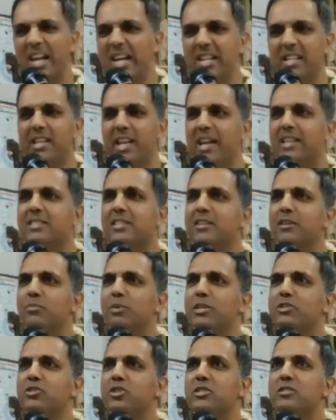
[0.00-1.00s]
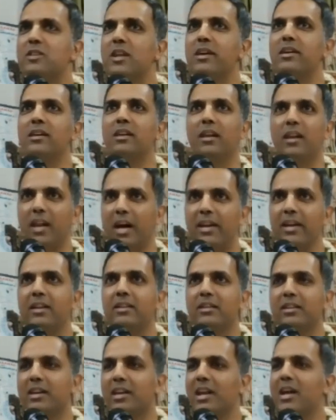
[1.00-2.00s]
He takes it away just like a
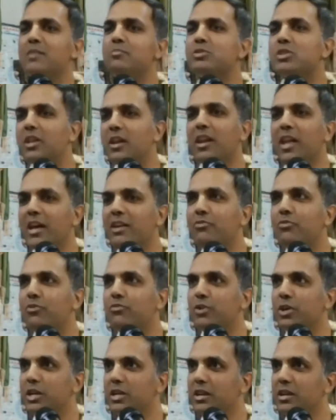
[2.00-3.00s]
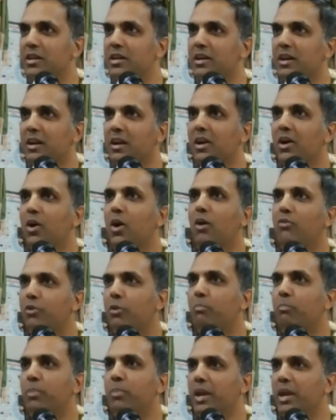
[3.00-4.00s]
lion grabs the life of a deer,
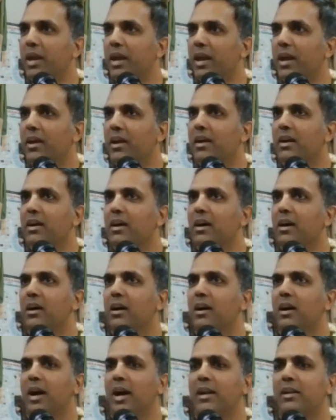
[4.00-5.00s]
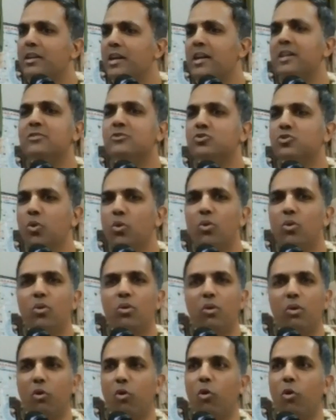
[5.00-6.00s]
of a prey, uh, and it has
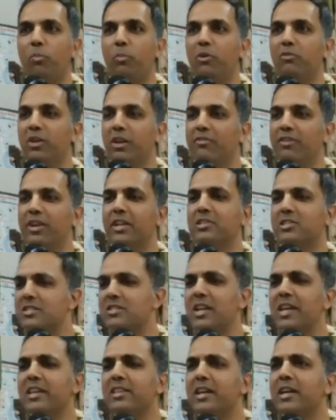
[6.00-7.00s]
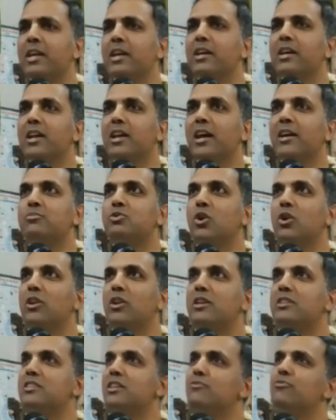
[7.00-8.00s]
no hope of living. Just like that, he grabs
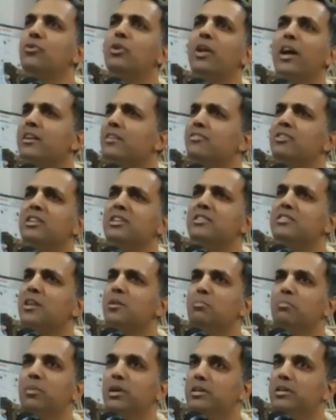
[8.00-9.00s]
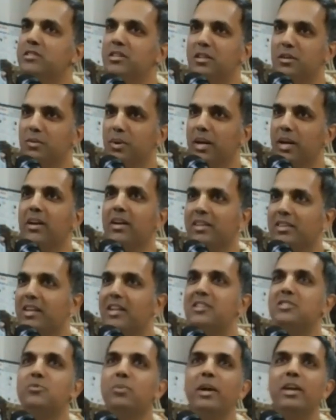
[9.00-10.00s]
all our sinful activities and he burns it away.
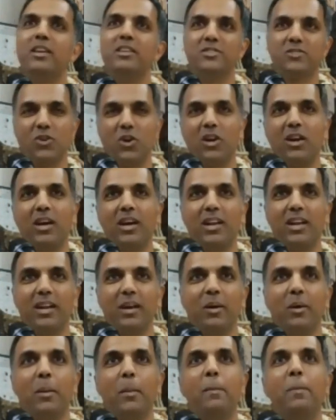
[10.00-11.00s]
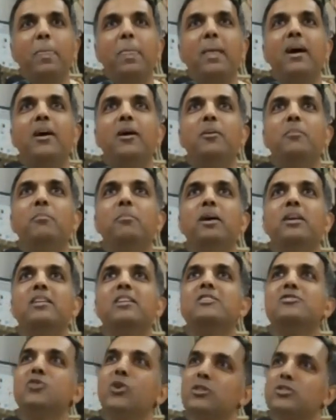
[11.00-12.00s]
That is why he is called Hari. Uh,
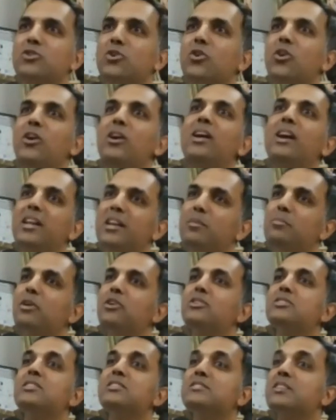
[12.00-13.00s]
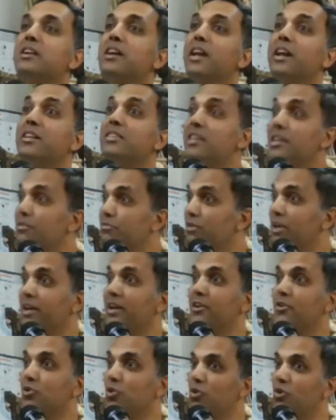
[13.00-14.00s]
but he's also called Hari because he's a great thief,
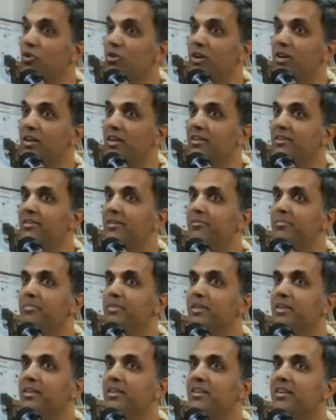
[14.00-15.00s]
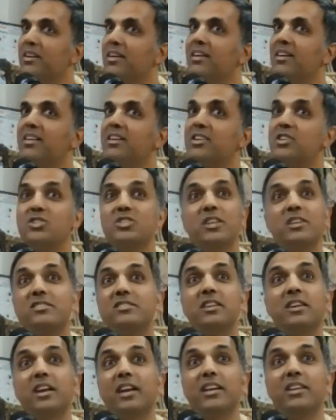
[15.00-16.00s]
like I told you earlier. Uh, Krishna
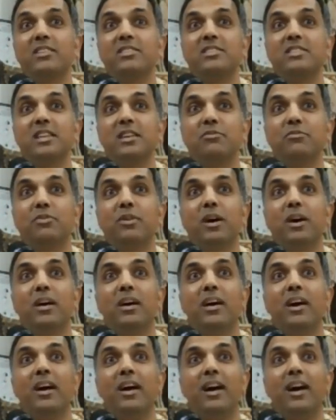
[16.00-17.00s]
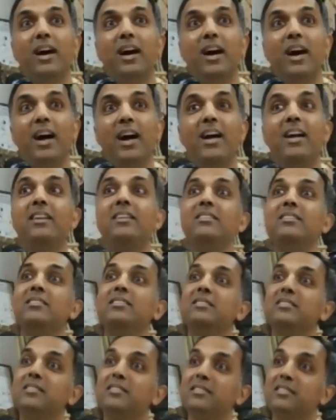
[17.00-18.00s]
is the greatest thief.
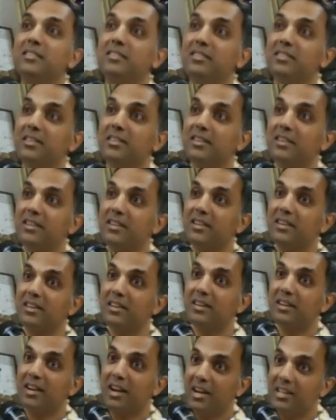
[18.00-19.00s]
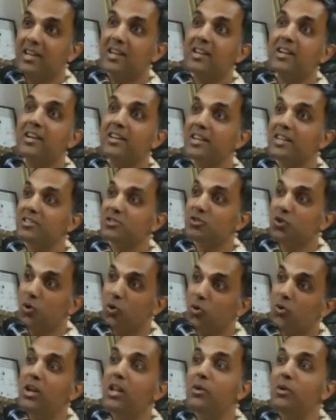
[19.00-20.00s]
And Radharani is
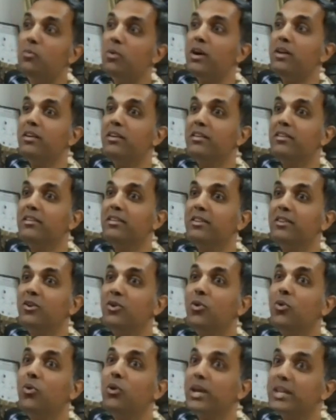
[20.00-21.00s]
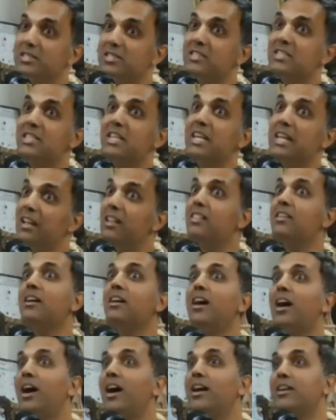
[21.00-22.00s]
the only one who can steal
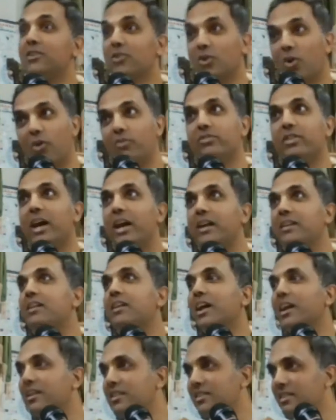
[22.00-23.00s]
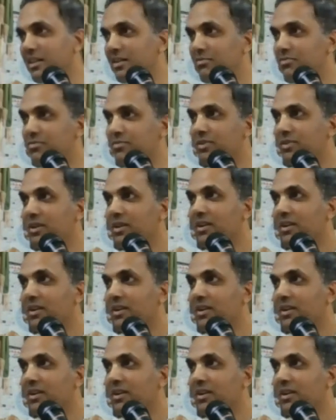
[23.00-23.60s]
the heart of that great thief.